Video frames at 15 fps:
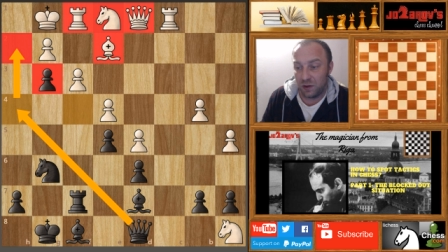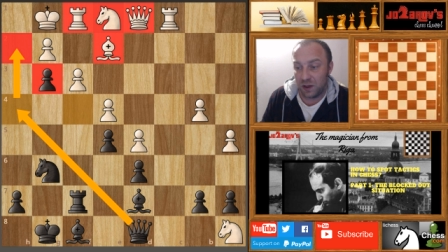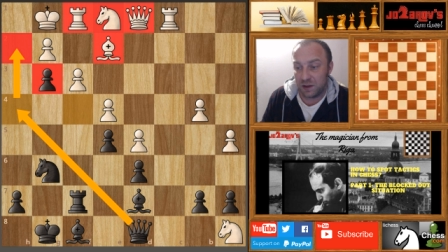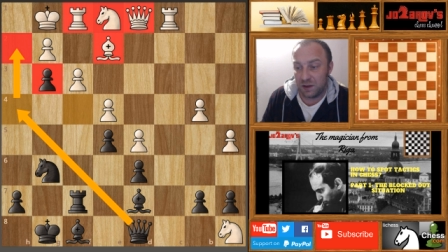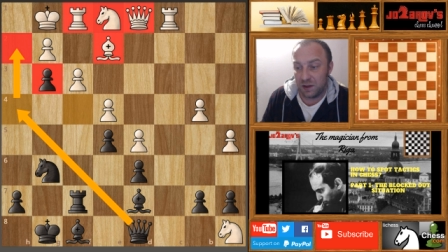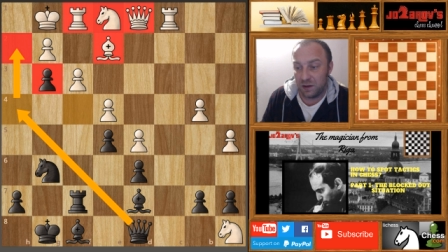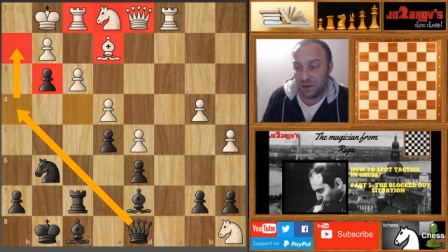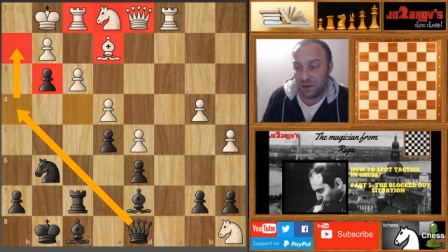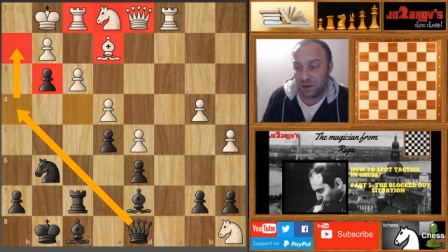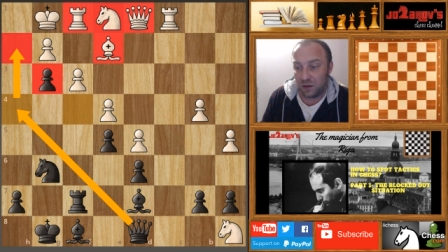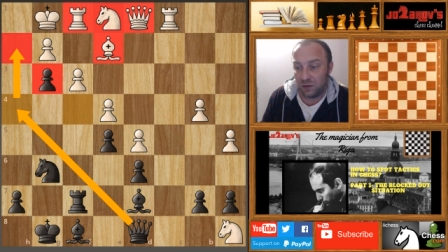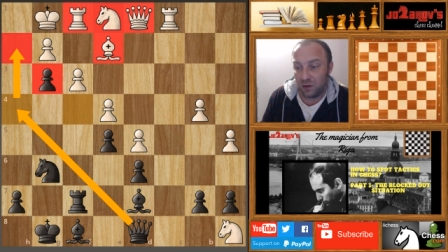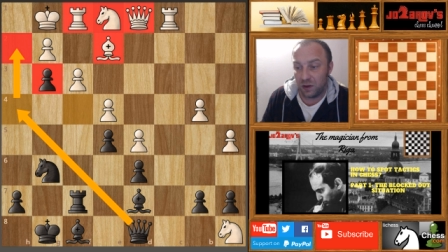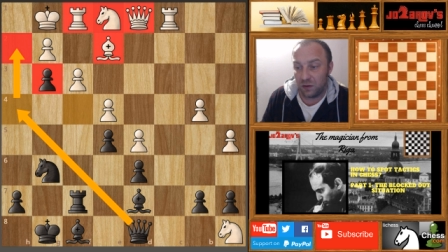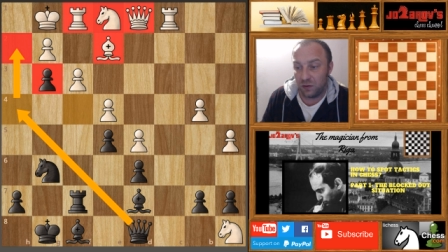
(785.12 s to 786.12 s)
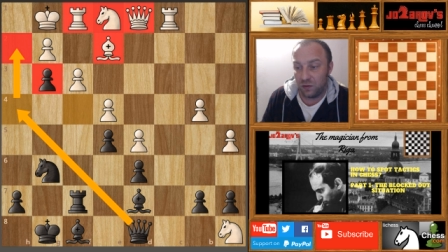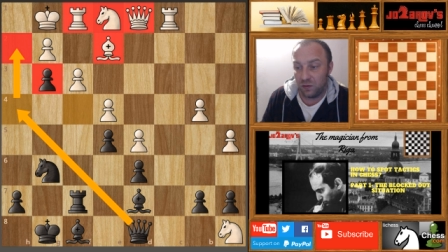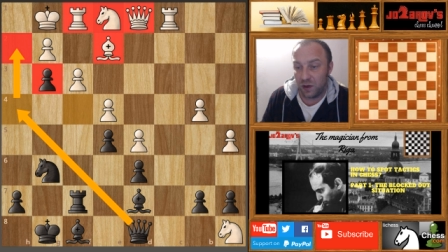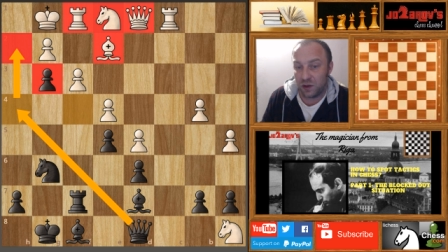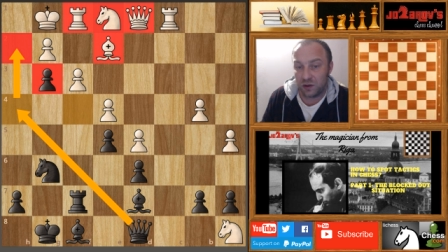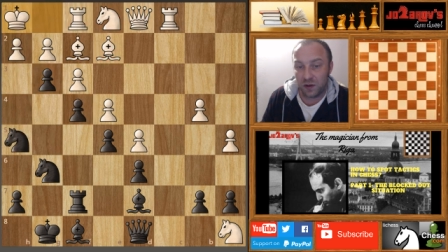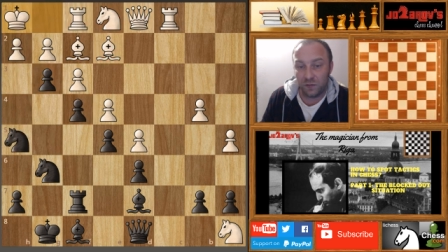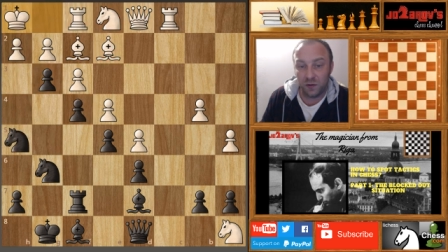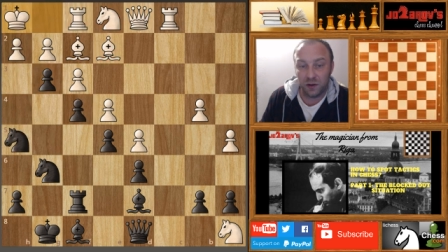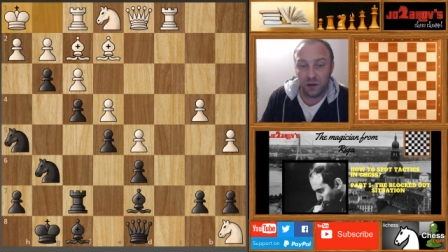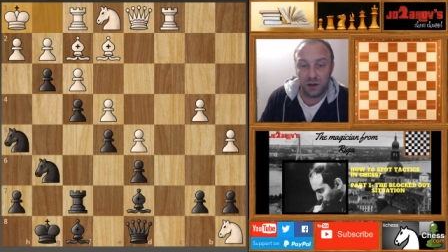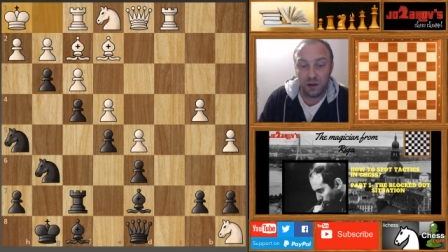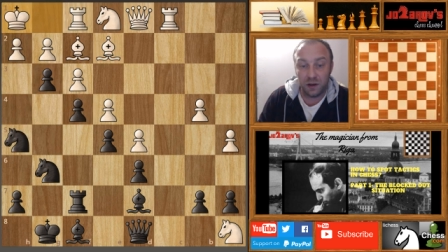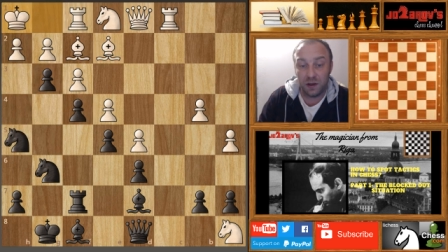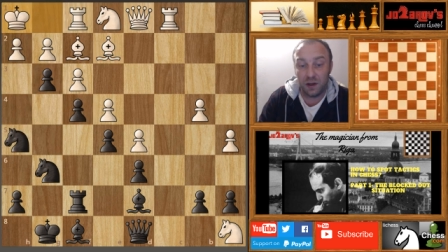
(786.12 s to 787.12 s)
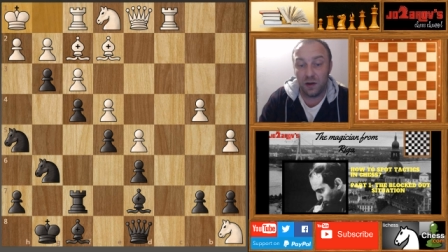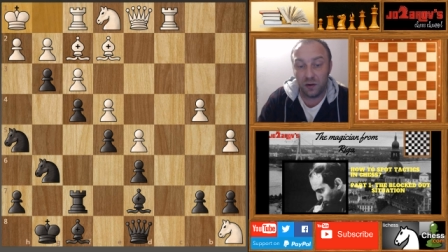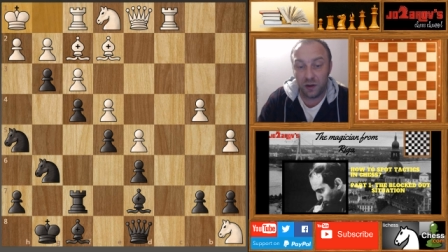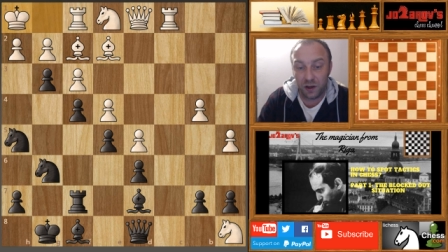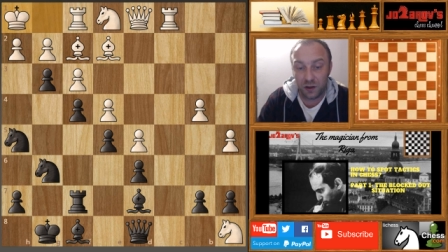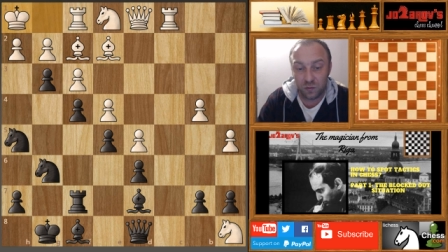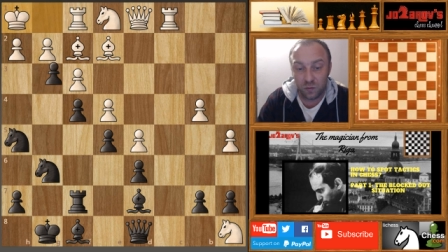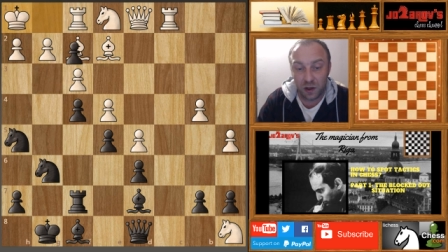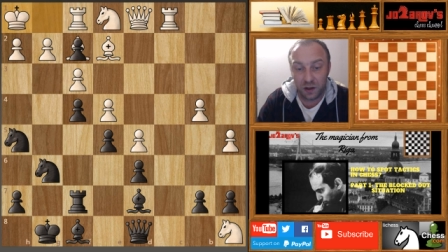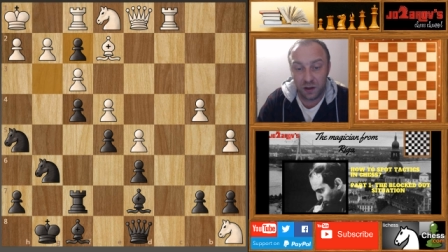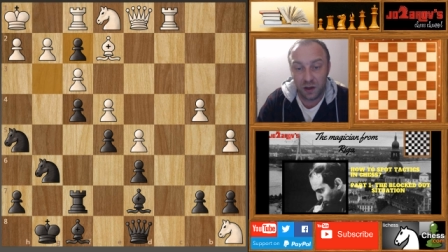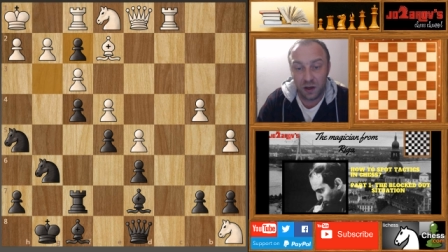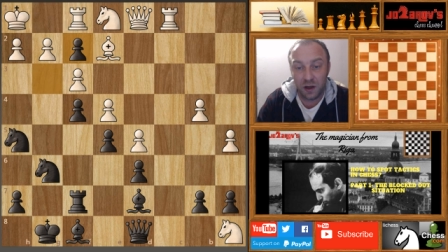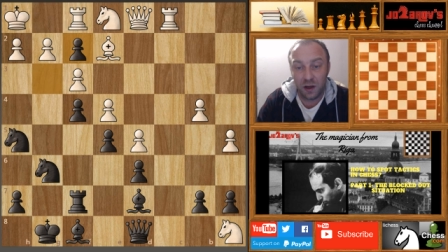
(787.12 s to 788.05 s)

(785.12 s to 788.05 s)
let's see now the continuation after king, king on h1.